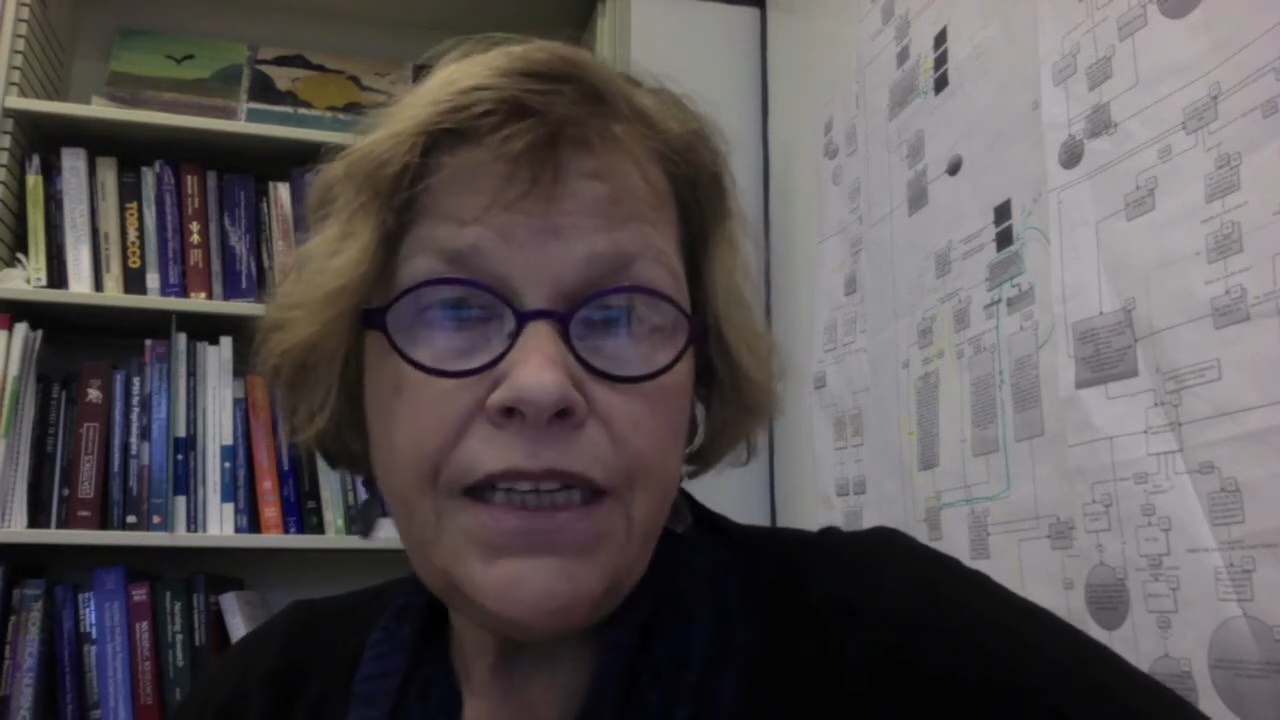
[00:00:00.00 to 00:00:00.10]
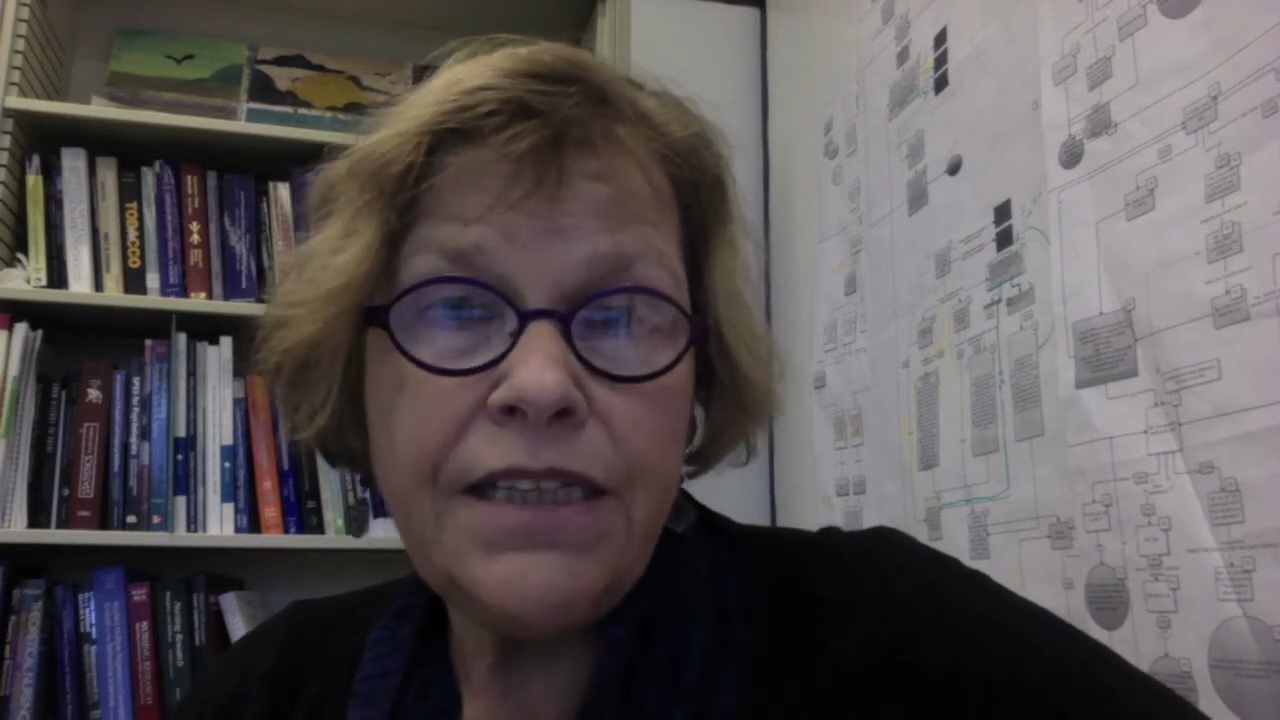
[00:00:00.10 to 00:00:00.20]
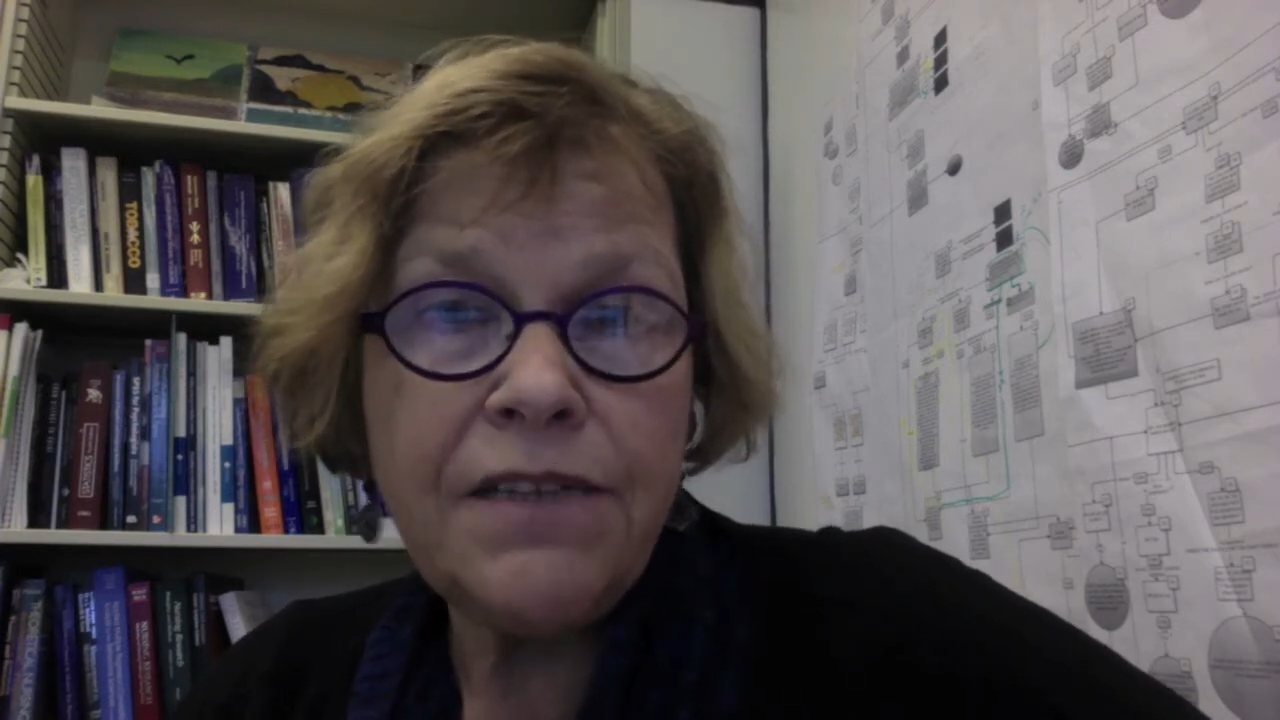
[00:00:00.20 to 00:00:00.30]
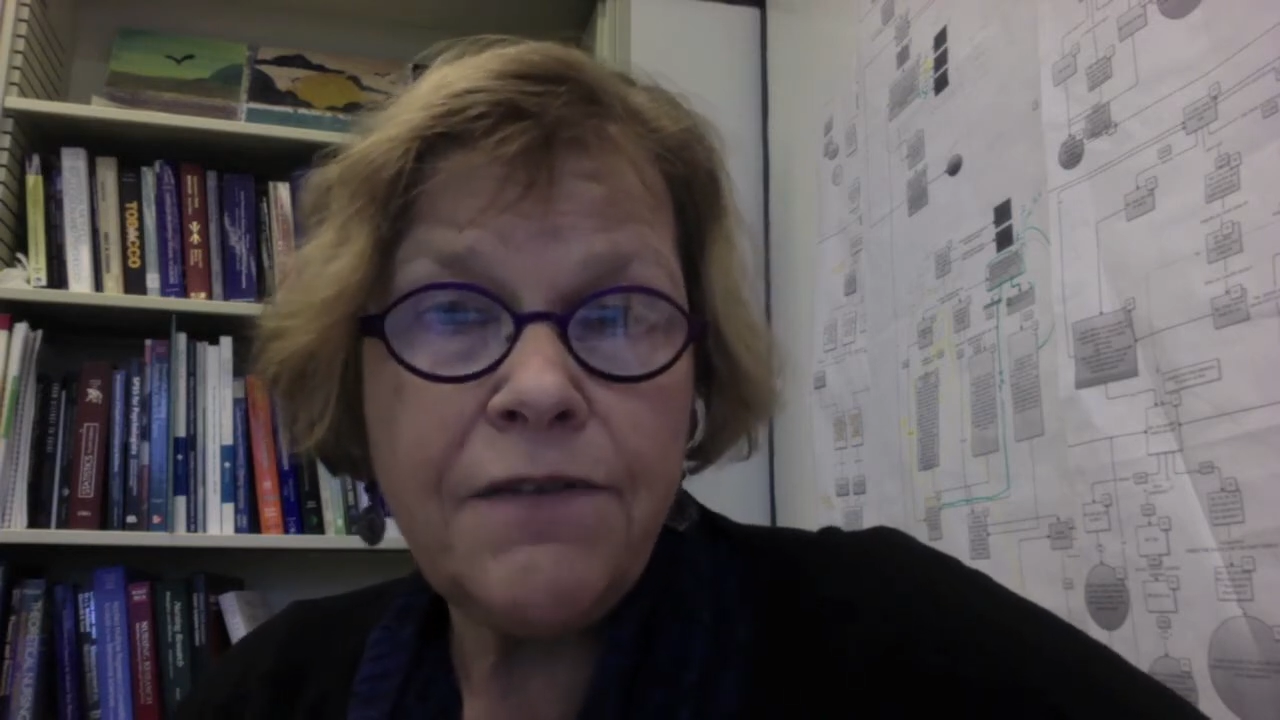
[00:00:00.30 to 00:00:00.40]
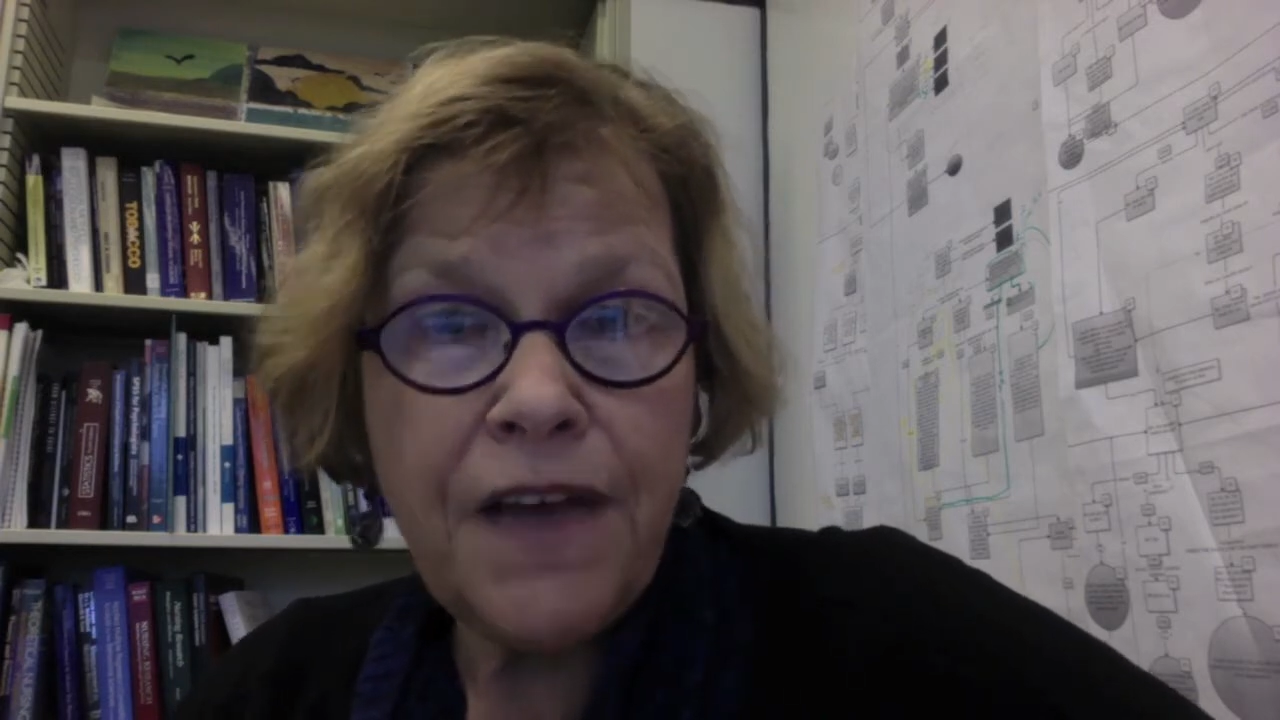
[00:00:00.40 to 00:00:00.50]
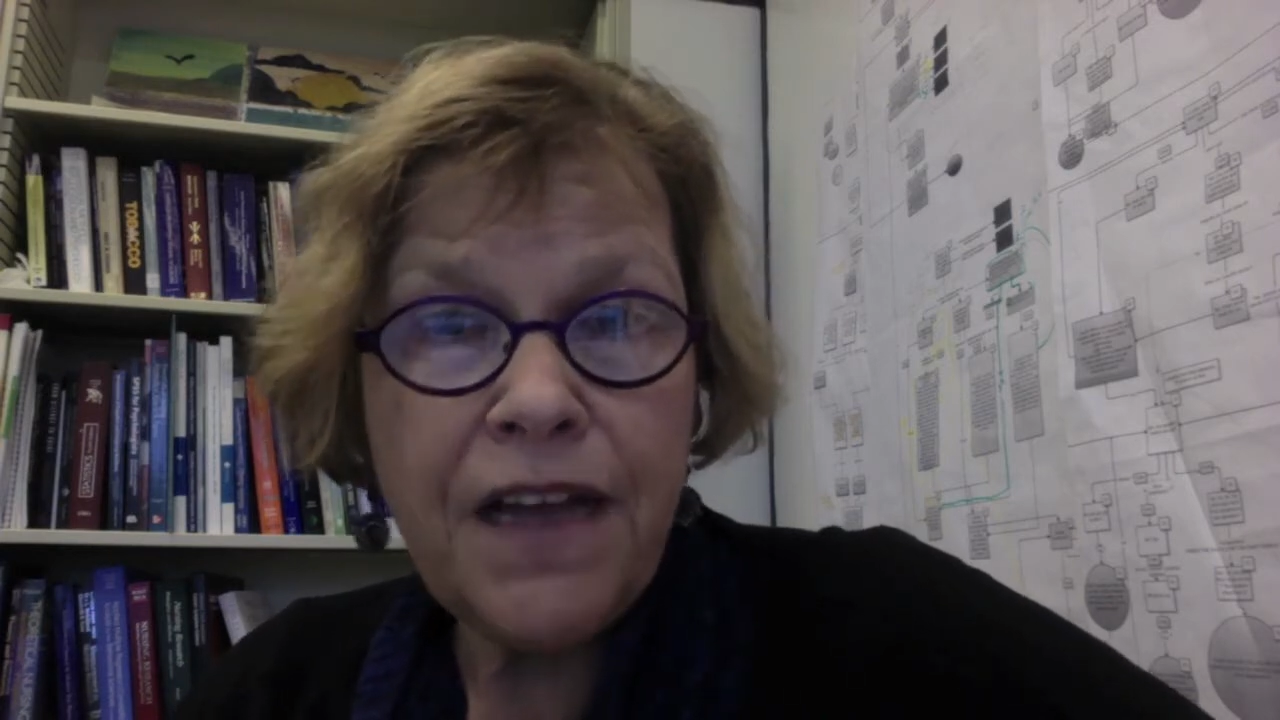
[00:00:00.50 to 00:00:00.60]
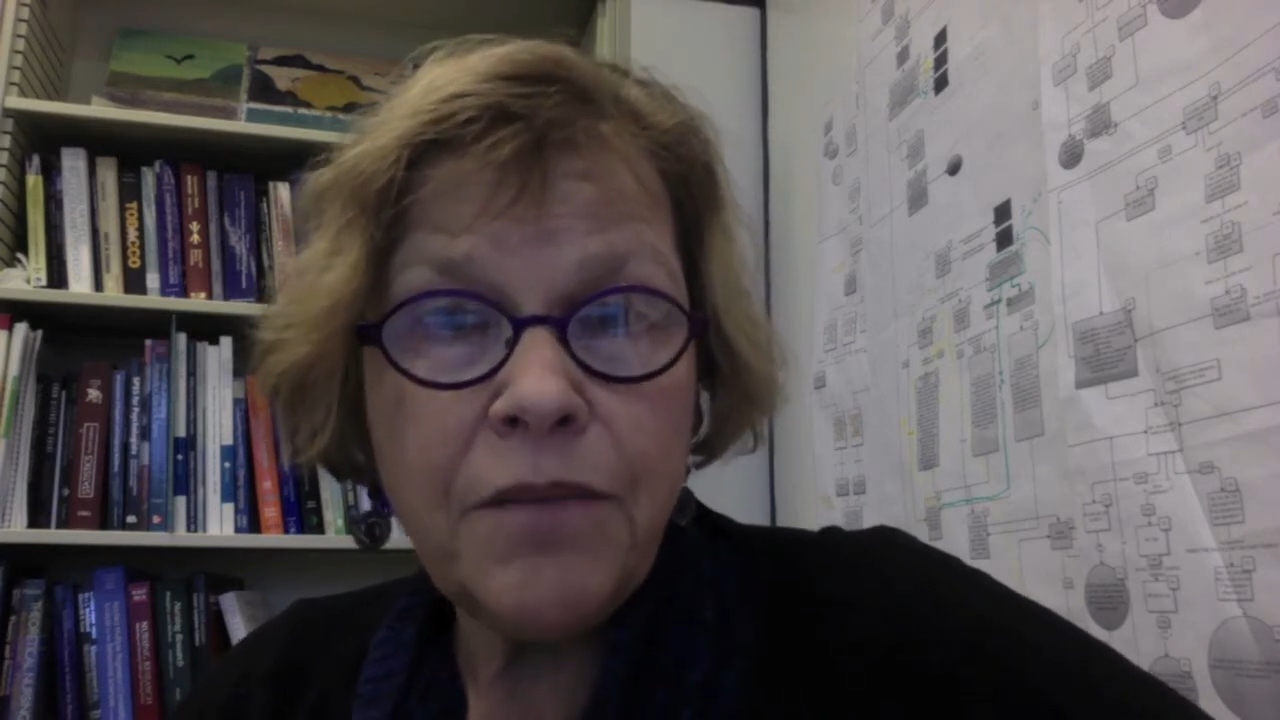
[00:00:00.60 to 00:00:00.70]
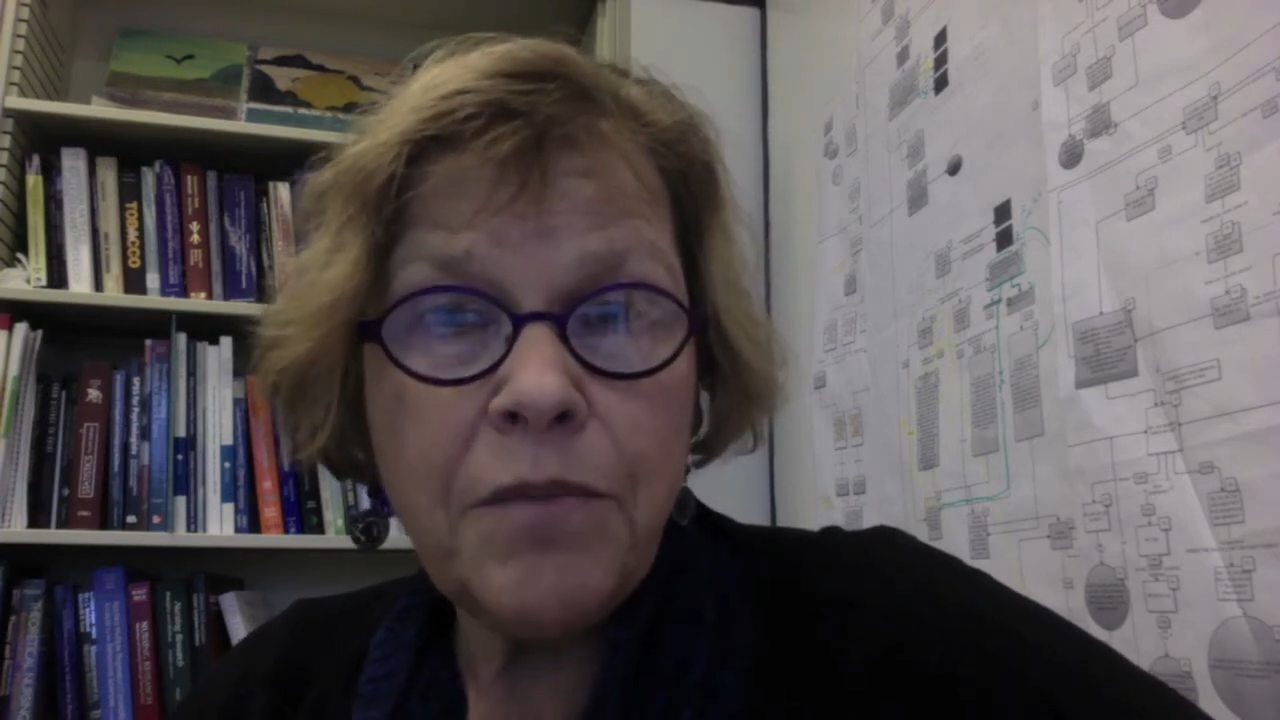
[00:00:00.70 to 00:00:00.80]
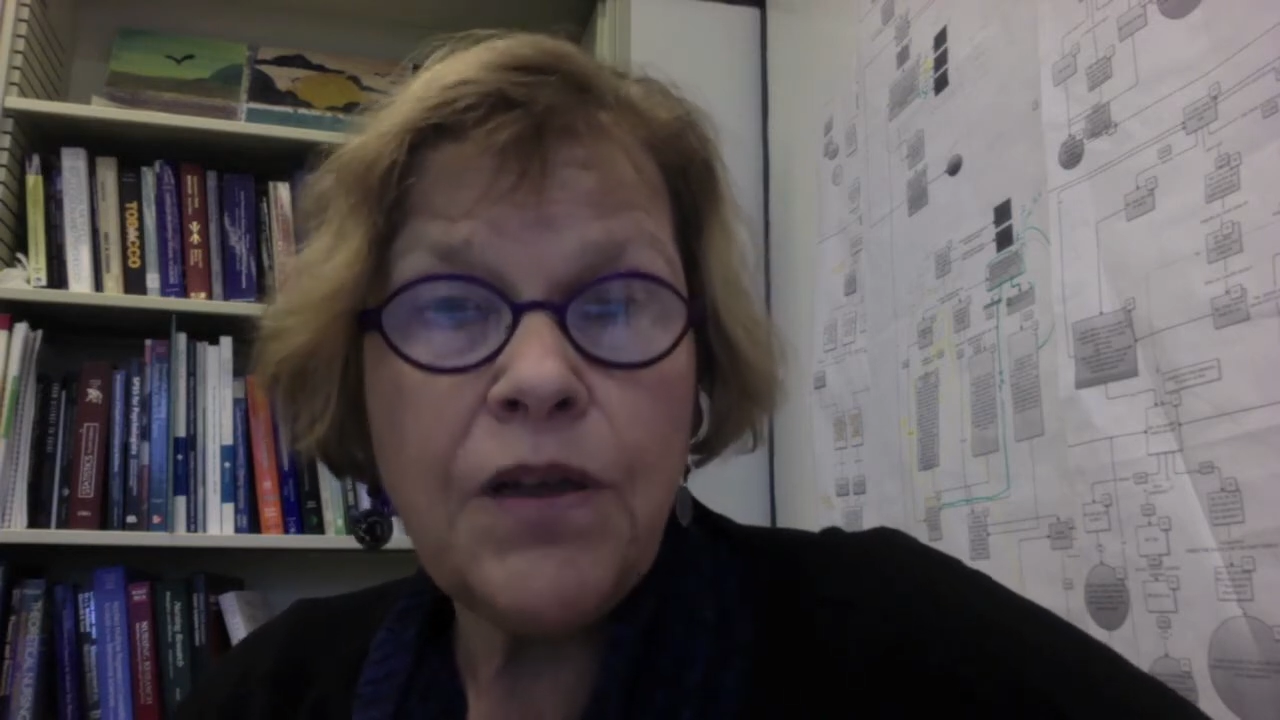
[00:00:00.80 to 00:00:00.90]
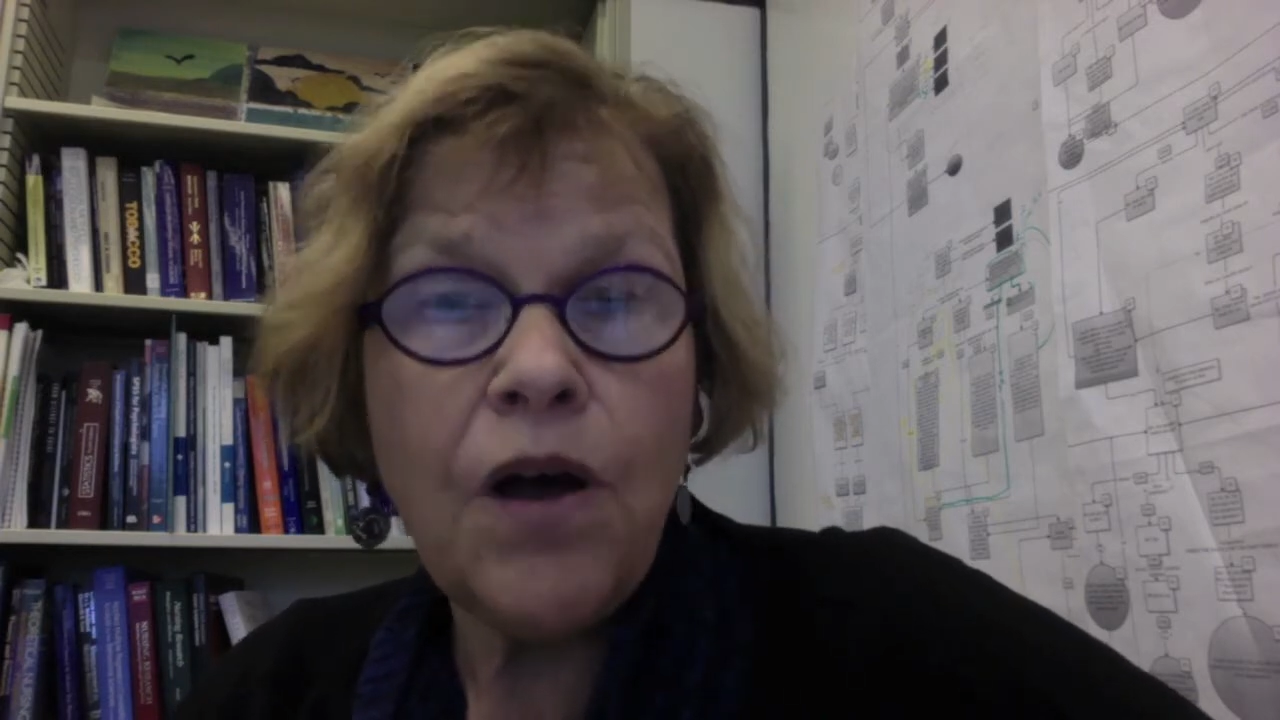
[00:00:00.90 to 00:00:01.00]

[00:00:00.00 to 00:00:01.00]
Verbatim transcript: is available